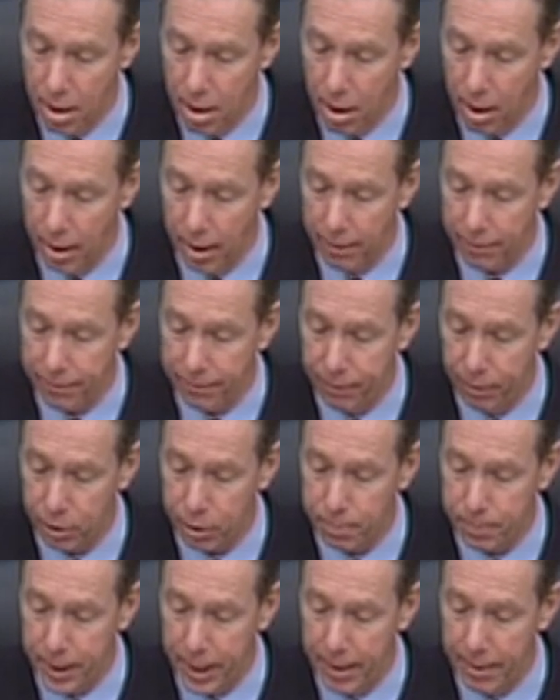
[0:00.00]
On our
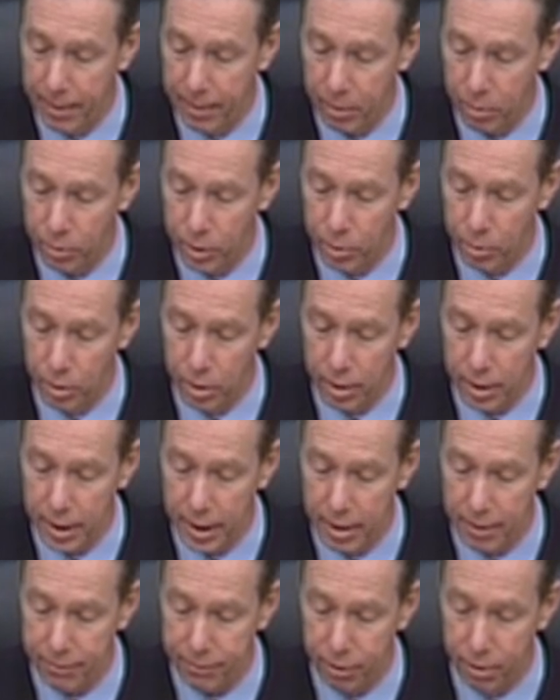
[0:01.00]
first panel, we will
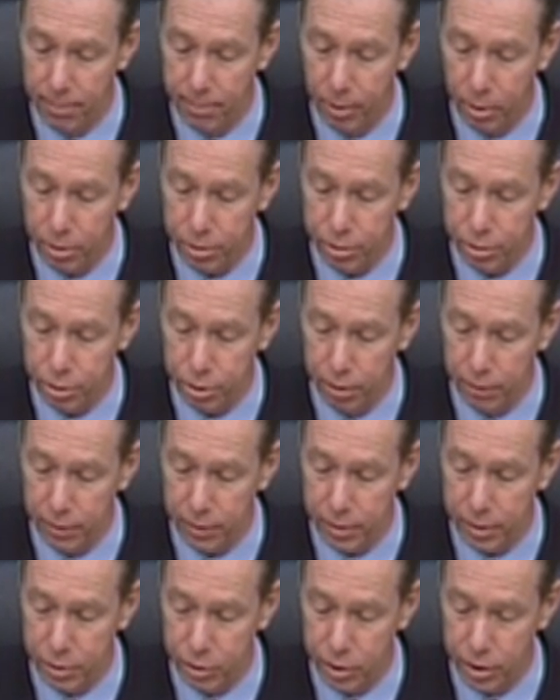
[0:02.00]
hear from Postal
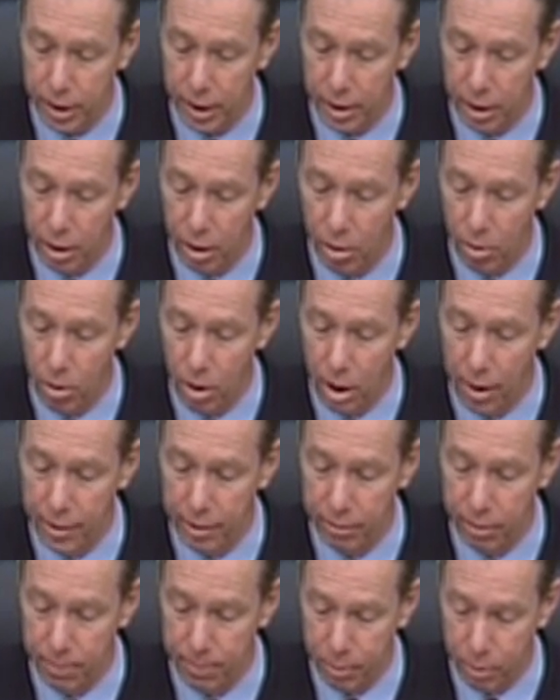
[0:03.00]
Service and GAO on
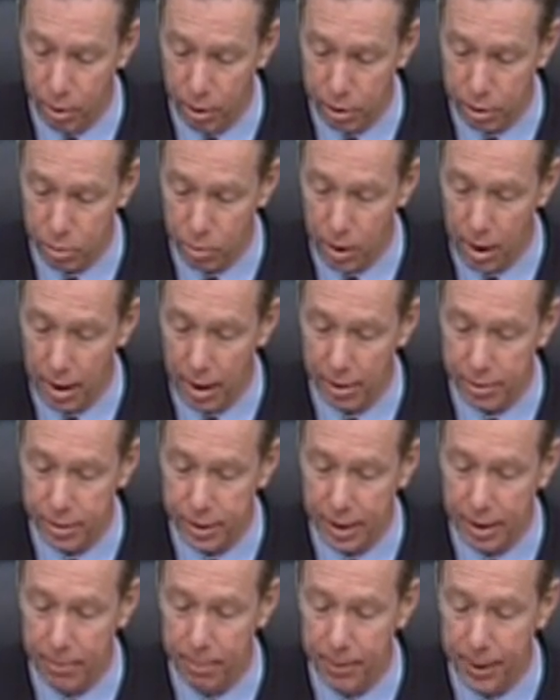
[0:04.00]
their reports, while our
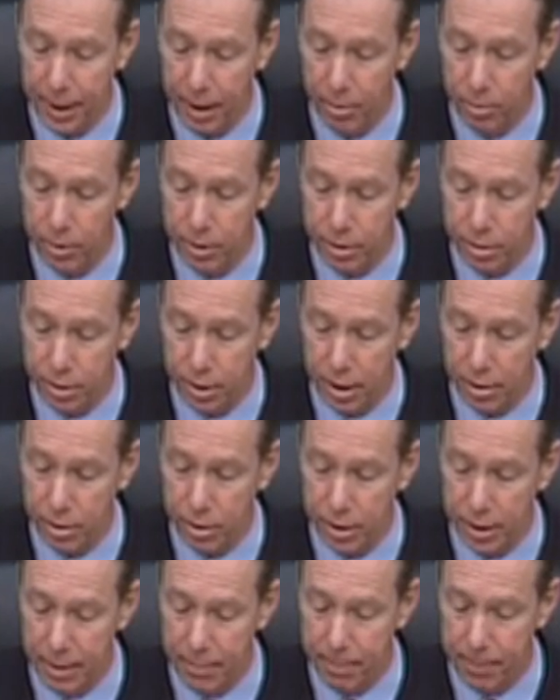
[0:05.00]
second panel will discuss
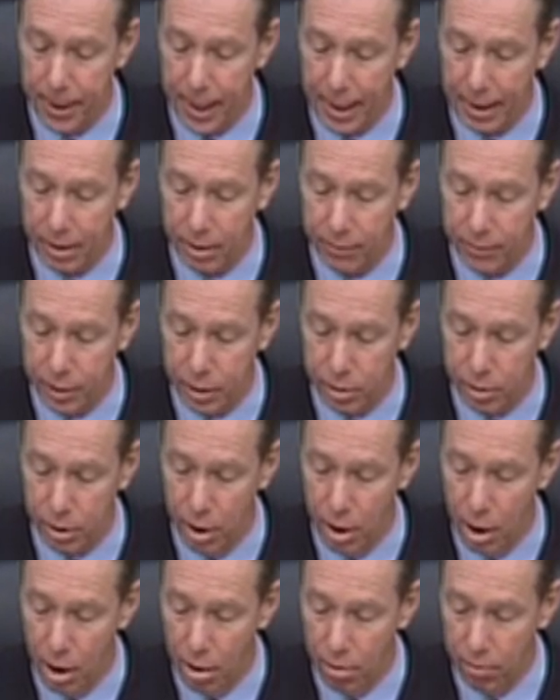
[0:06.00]
the impact of these
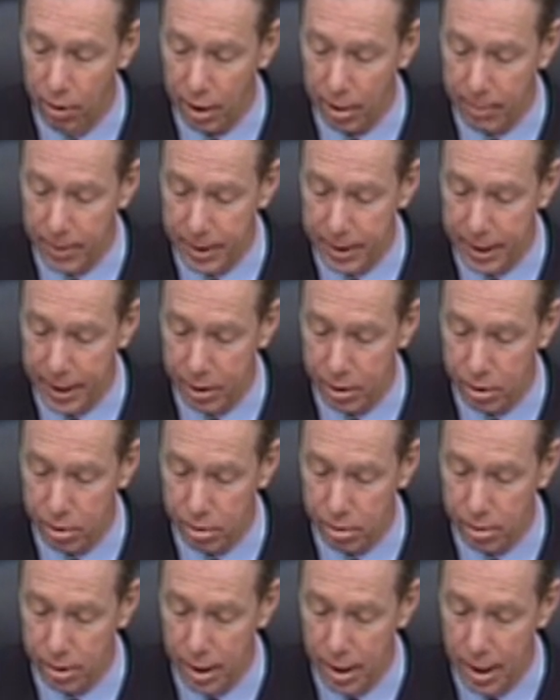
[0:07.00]

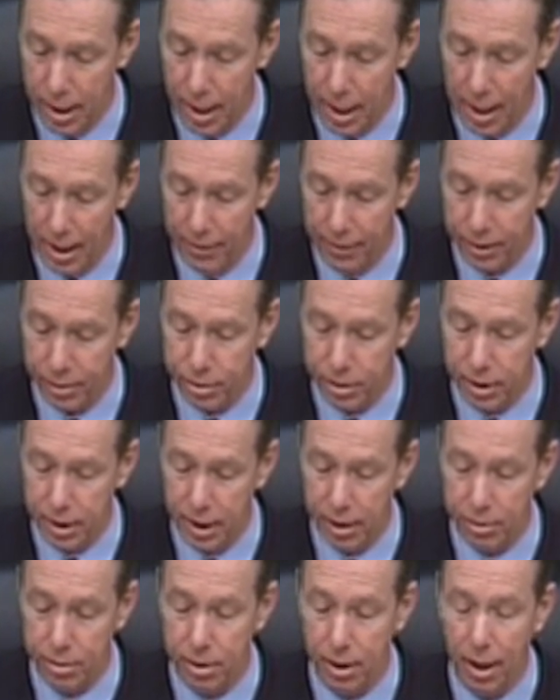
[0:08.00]
recommendations and the
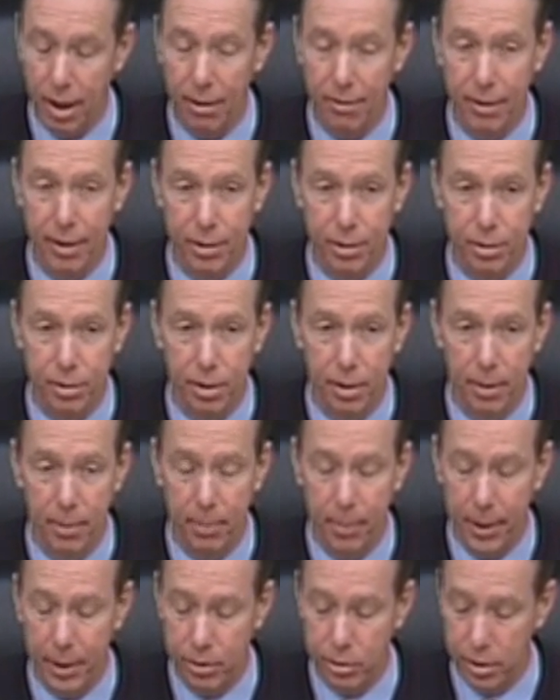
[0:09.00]
CSRS
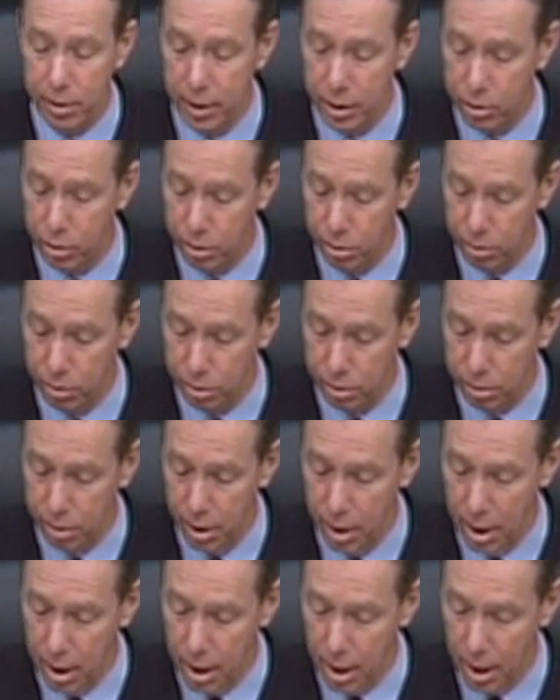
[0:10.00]
pension issues.
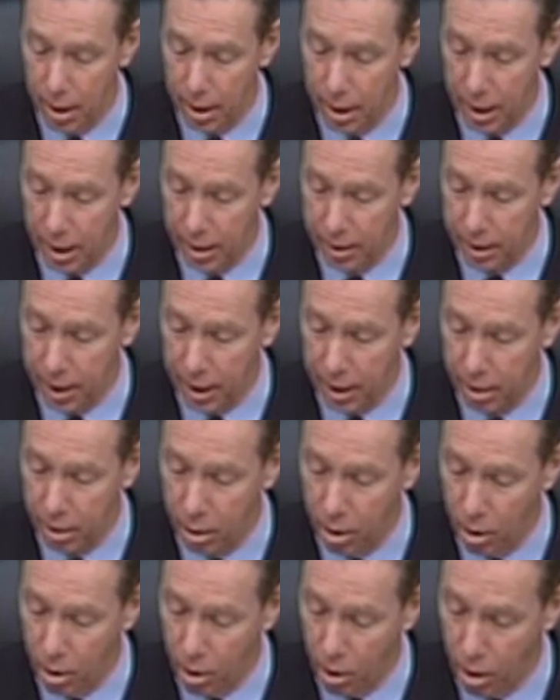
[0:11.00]
Again, I thank
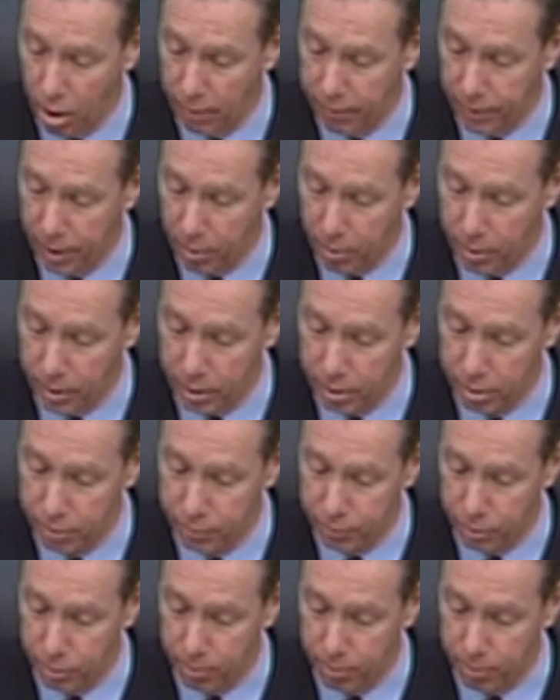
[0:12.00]
all of our witnesses for